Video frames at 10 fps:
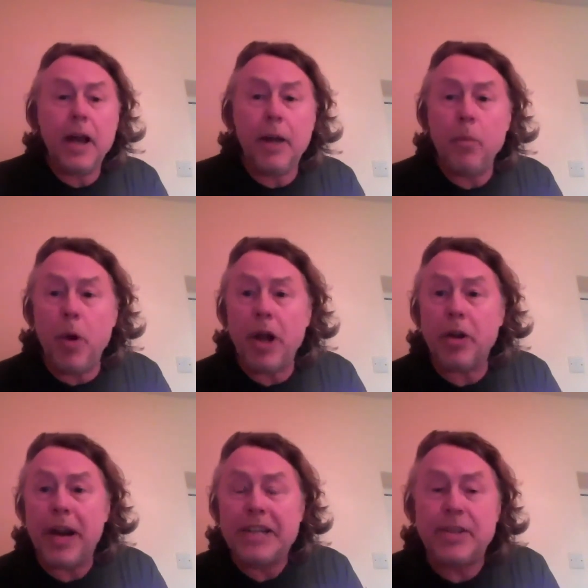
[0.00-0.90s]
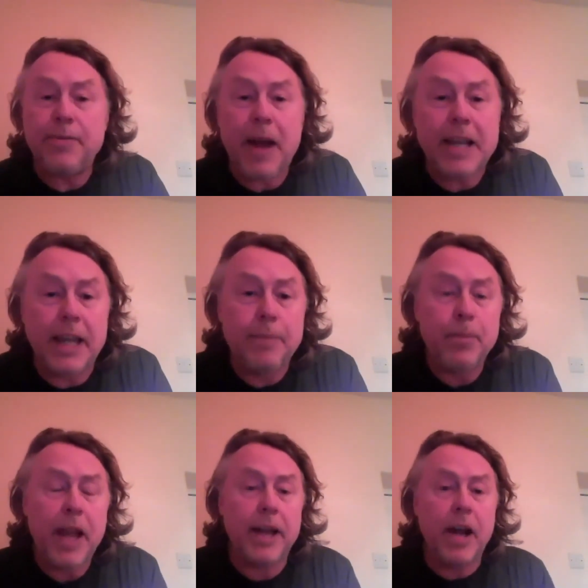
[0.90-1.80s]
work on anti-fracking,
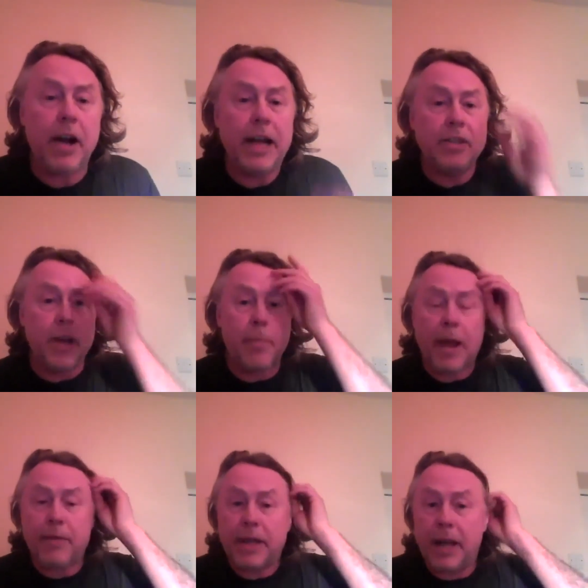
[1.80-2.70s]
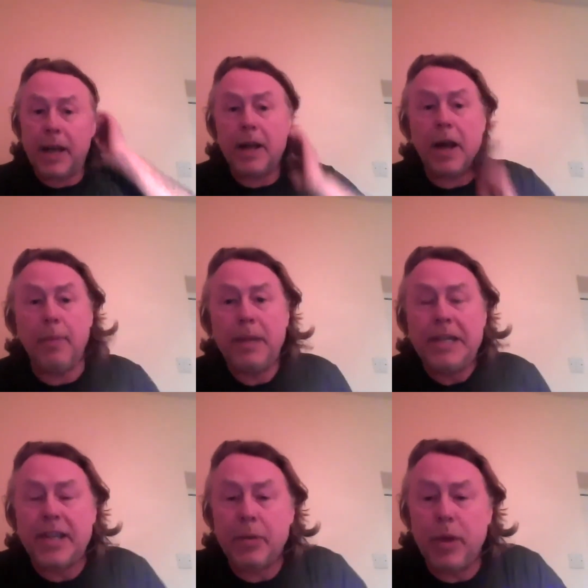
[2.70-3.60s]
and I ended up having a
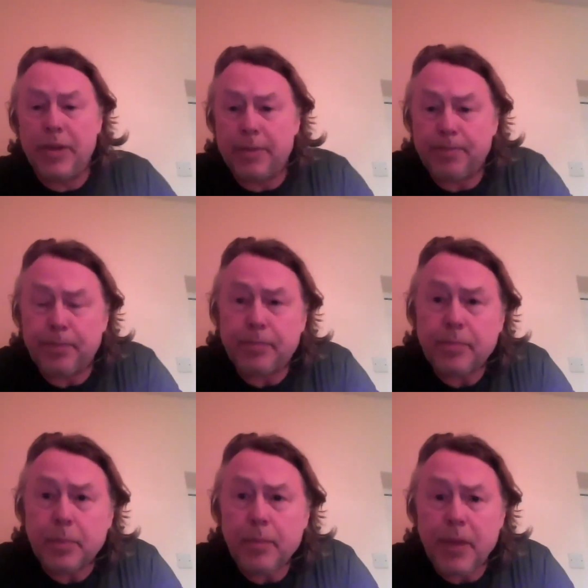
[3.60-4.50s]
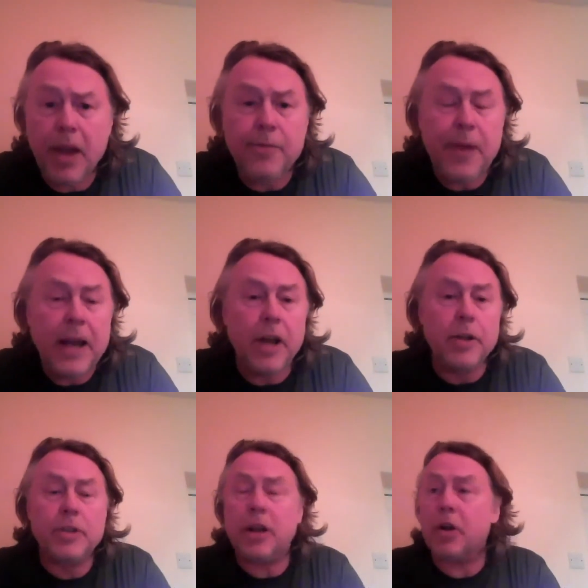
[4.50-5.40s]
meeting with a fellow
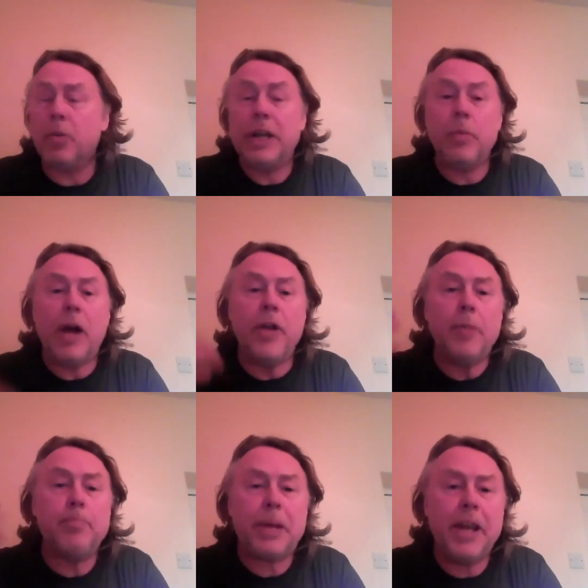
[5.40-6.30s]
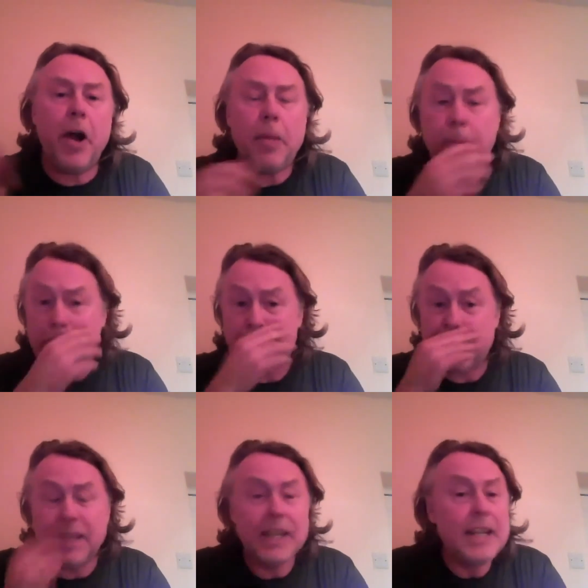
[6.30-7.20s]
who's like a really well-known PR person,
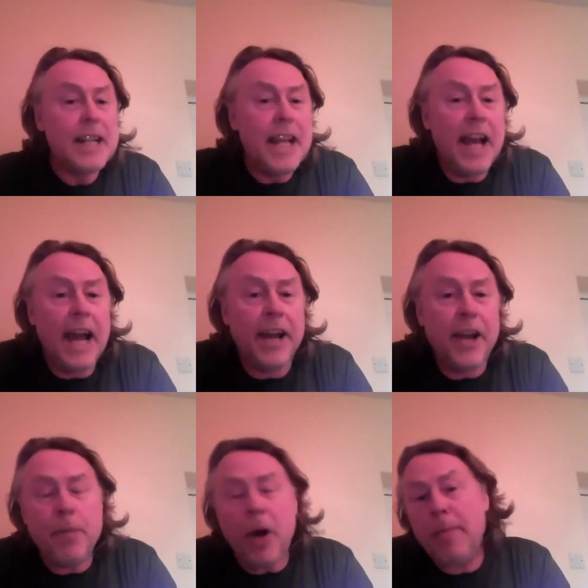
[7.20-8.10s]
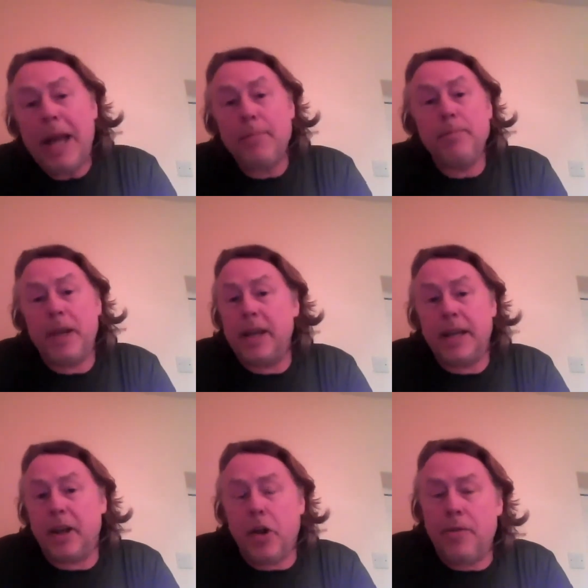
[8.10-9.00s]
and I met him
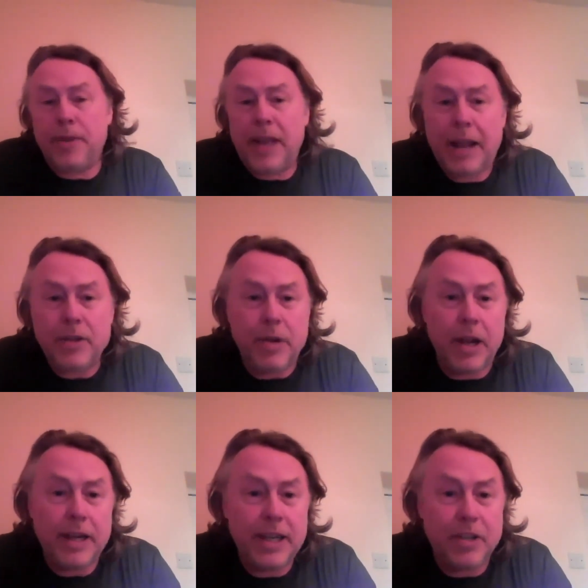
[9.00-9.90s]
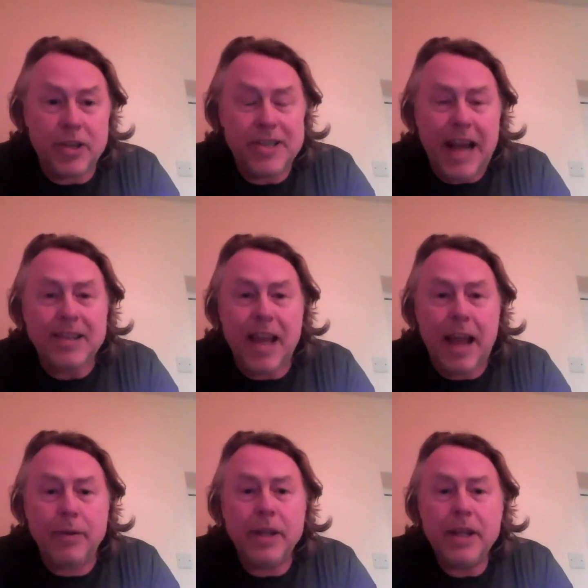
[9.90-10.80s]
in a coffee house, right? And he just sat
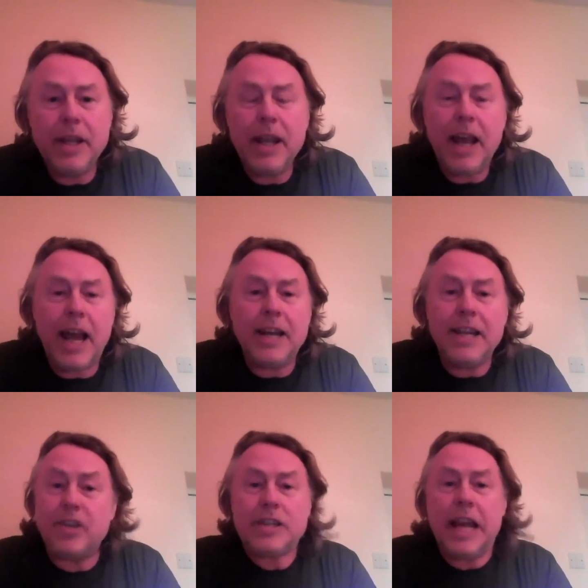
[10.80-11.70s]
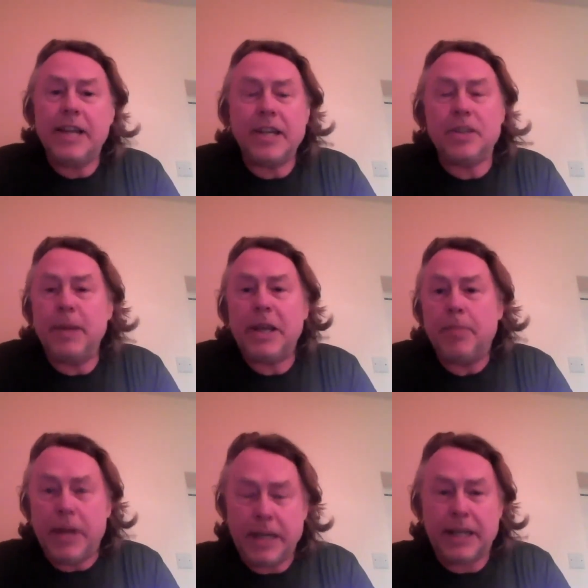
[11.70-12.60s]
down and he just laid into me
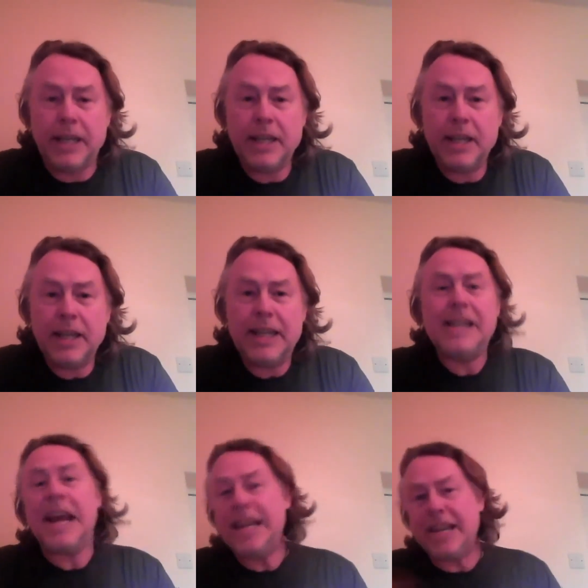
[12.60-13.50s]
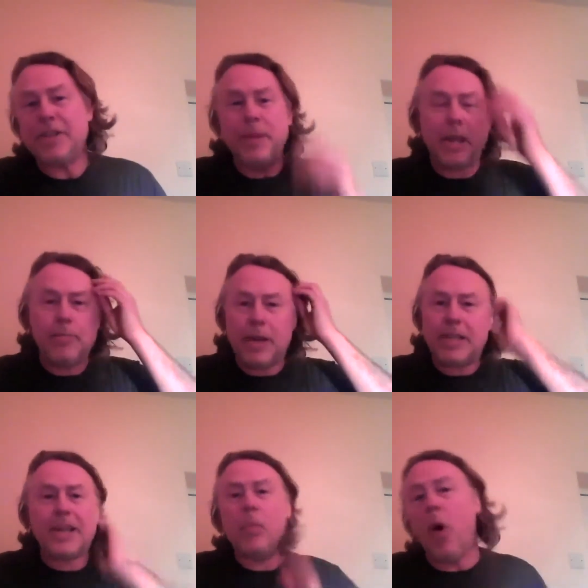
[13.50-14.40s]
completely. He laid into me completely,
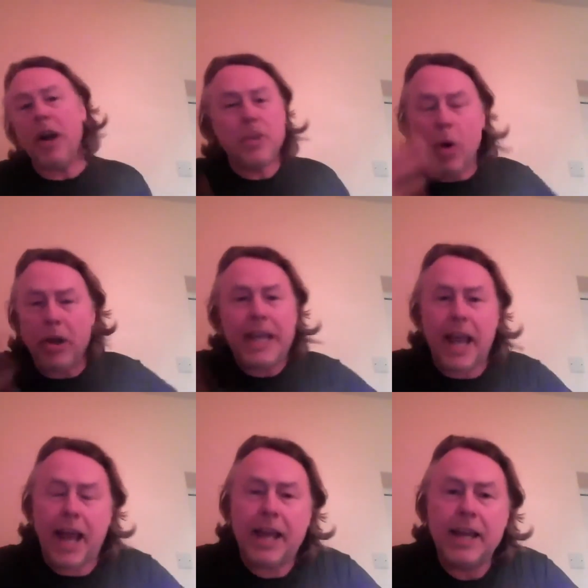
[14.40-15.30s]
saying, why do I care?